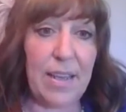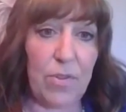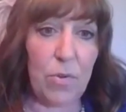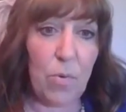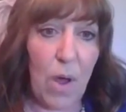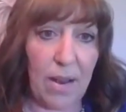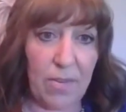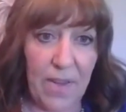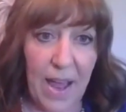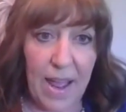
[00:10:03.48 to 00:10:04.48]
if you
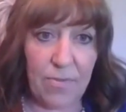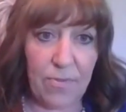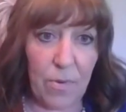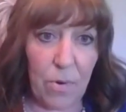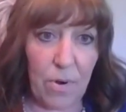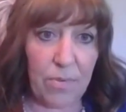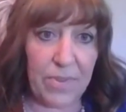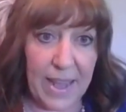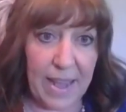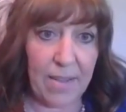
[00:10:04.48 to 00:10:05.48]
qualify for
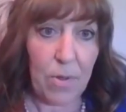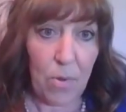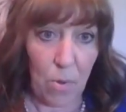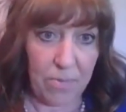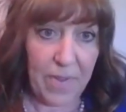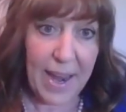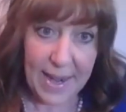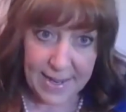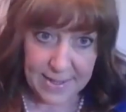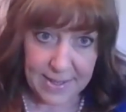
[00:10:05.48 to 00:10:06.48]
VA home
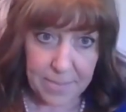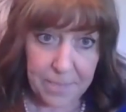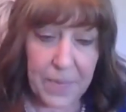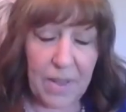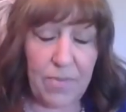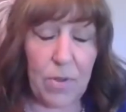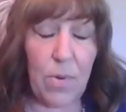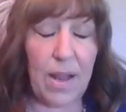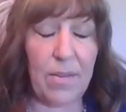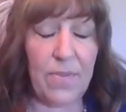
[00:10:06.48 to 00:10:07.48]
financing. If you
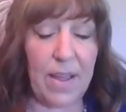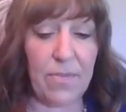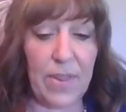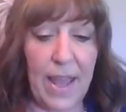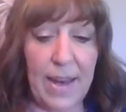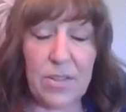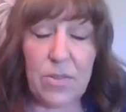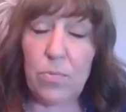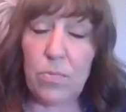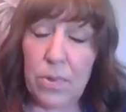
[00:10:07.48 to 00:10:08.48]
qualify for that, it's
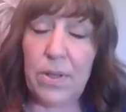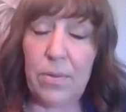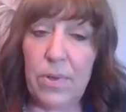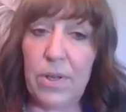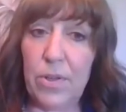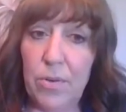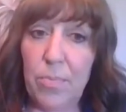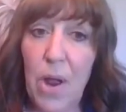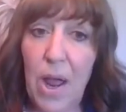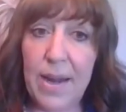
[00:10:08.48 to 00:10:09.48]
a really, really good
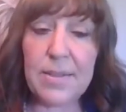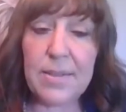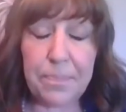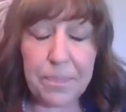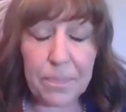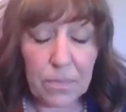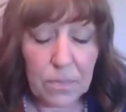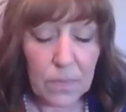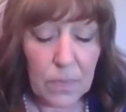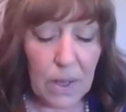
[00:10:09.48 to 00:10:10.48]
product
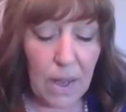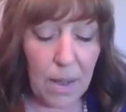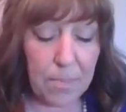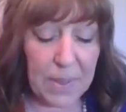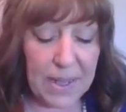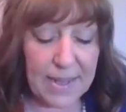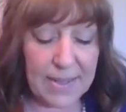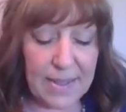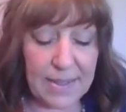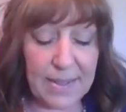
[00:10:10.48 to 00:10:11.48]
because
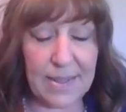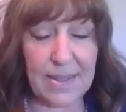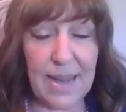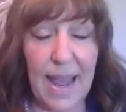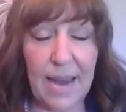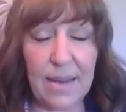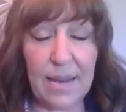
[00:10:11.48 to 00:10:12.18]
it does not